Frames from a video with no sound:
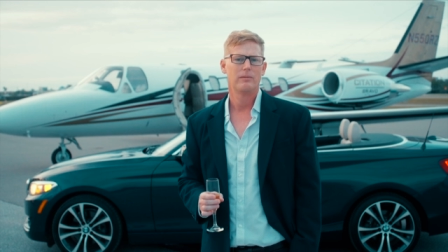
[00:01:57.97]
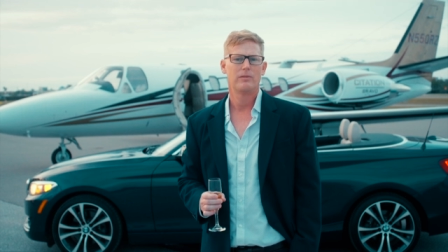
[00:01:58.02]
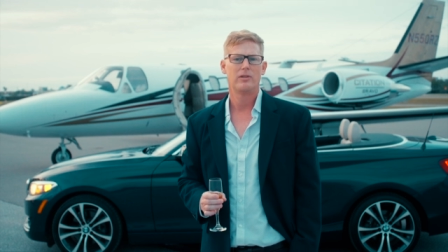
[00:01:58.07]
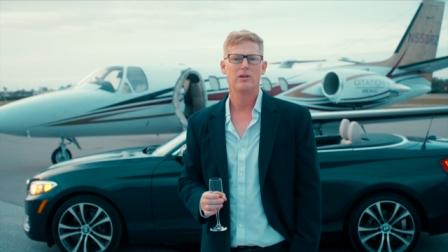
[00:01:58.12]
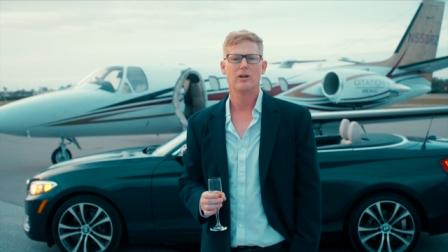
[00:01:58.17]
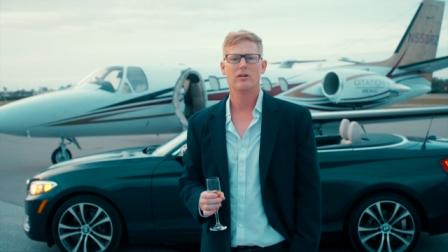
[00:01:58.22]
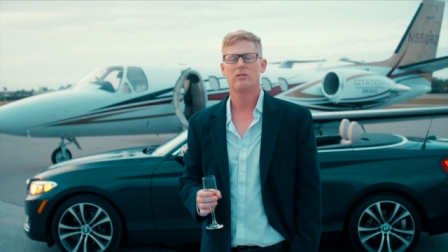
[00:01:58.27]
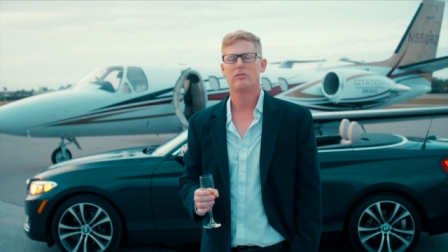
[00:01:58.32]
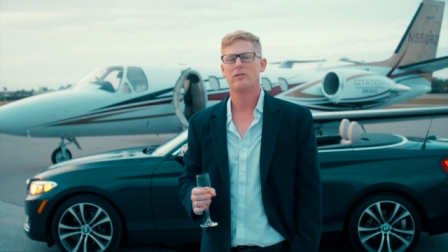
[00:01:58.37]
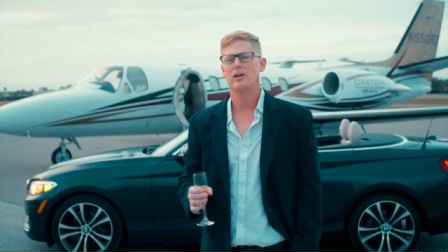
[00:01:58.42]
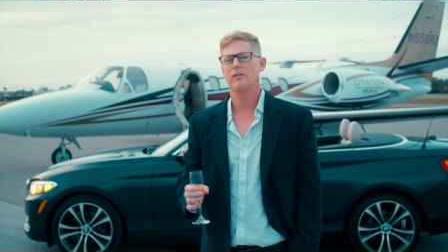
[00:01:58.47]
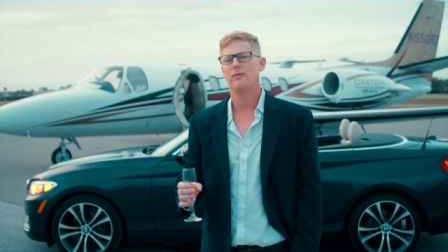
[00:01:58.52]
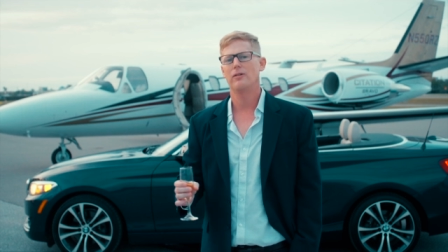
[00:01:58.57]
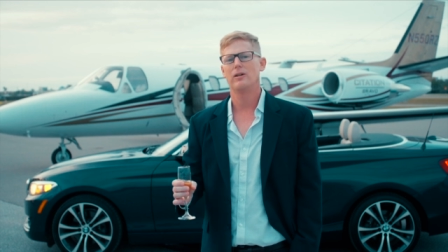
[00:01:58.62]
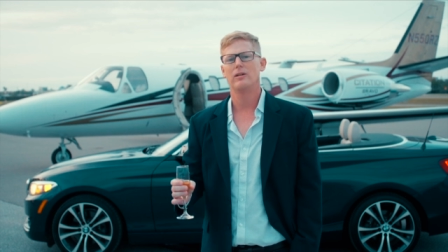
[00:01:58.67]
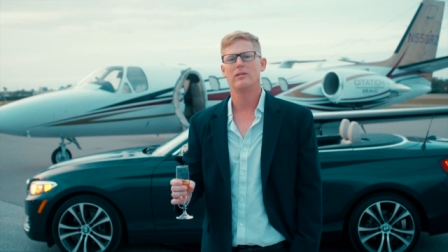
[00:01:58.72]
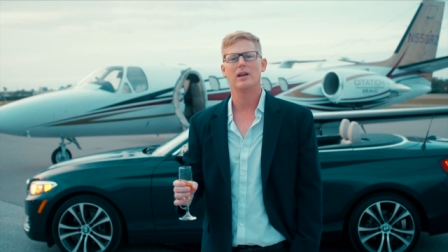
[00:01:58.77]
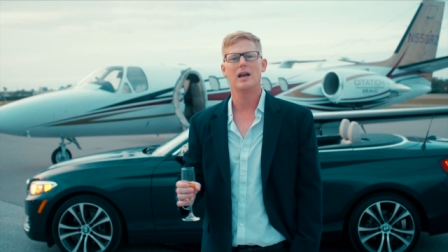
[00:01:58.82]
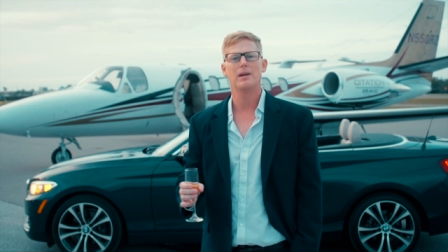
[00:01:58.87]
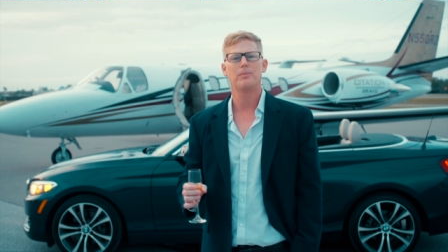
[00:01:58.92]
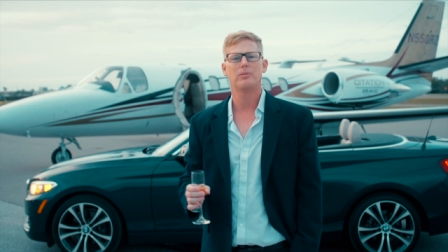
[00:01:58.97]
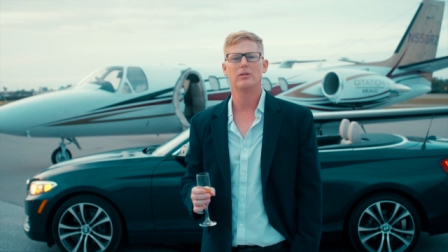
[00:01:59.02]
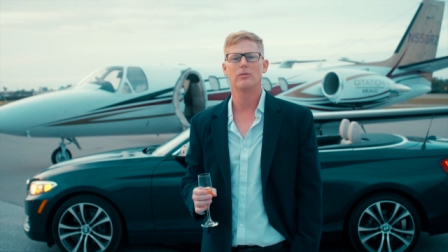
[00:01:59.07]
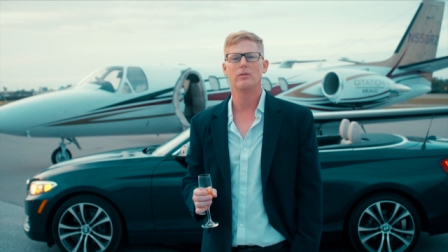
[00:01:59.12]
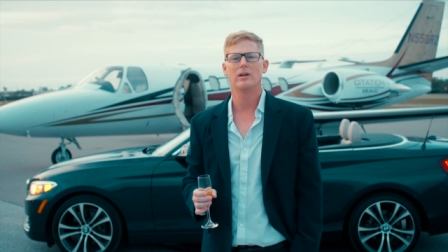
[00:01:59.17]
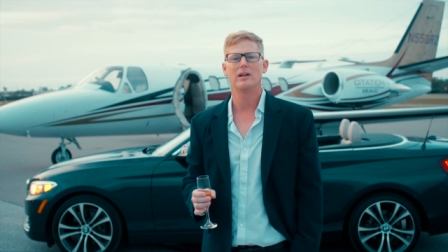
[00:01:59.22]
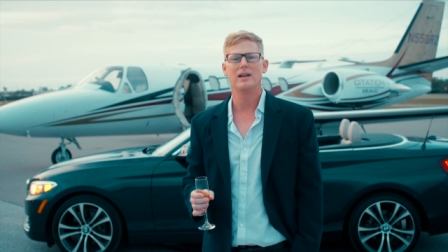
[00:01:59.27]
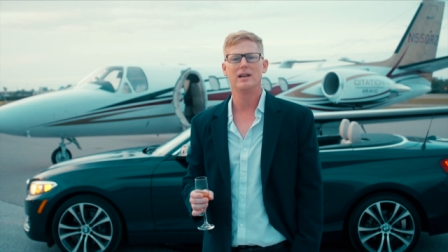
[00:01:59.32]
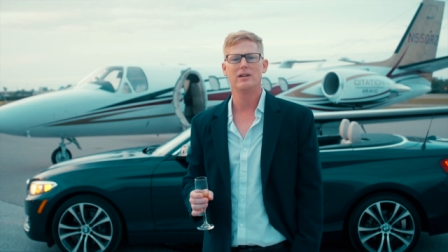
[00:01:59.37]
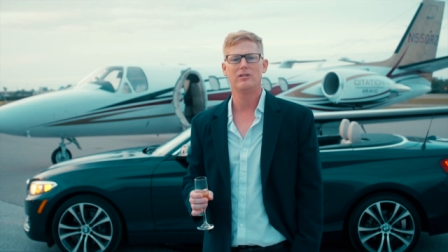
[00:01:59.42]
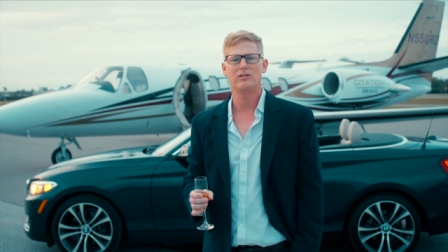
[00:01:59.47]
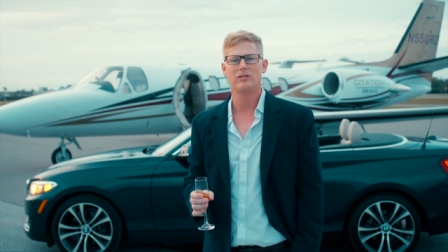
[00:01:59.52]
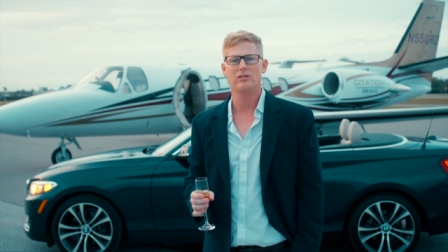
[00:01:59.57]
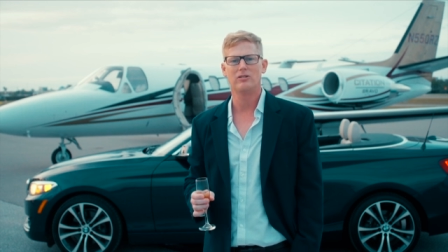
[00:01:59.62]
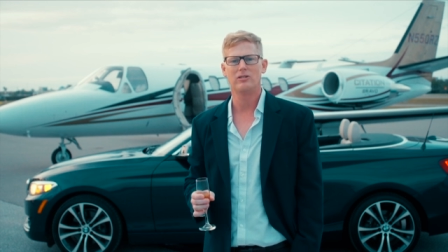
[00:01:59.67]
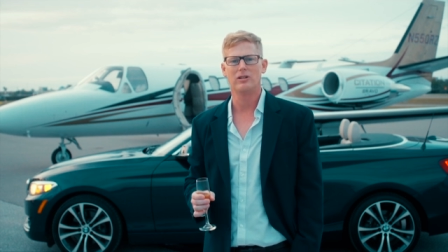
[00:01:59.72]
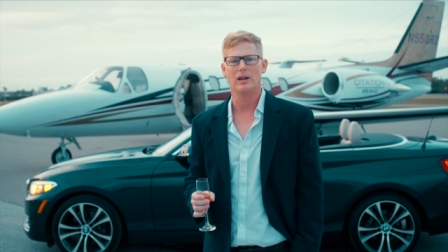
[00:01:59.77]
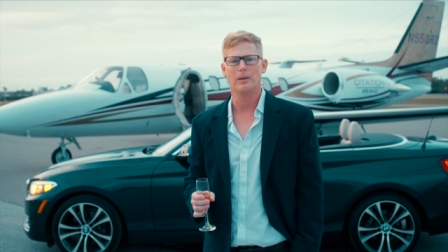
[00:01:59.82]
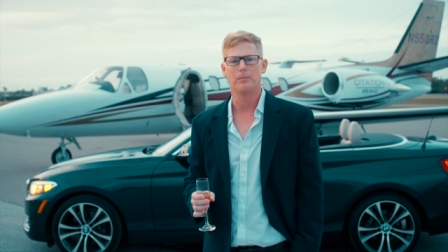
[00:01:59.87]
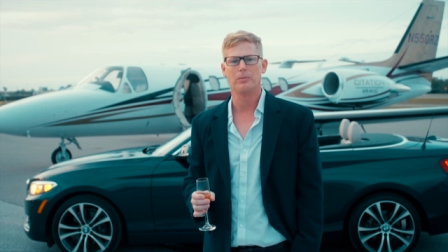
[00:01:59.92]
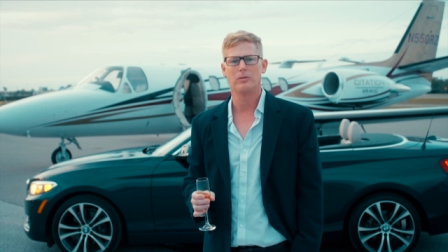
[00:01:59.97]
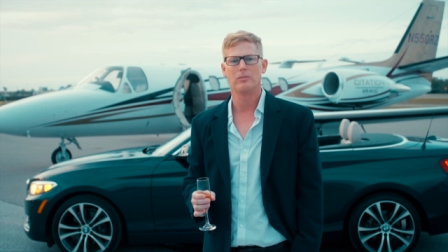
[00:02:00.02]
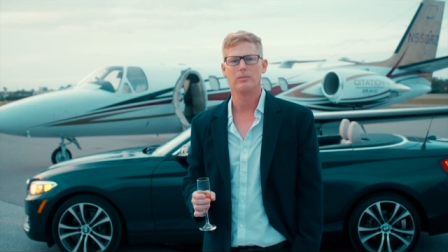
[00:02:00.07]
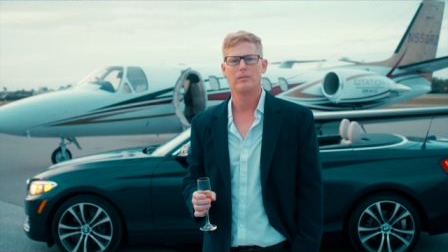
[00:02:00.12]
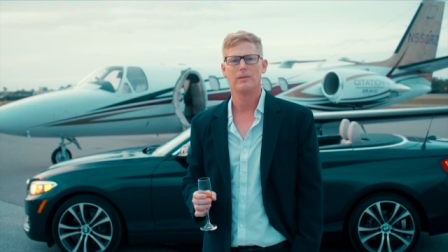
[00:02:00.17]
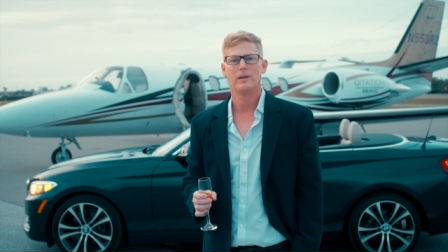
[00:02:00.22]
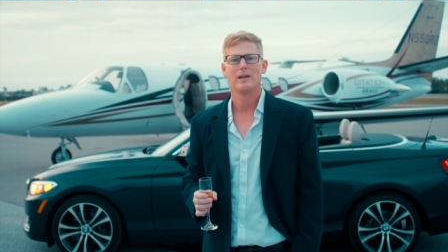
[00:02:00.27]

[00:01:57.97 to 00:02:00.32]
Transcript: There's different types of relationships.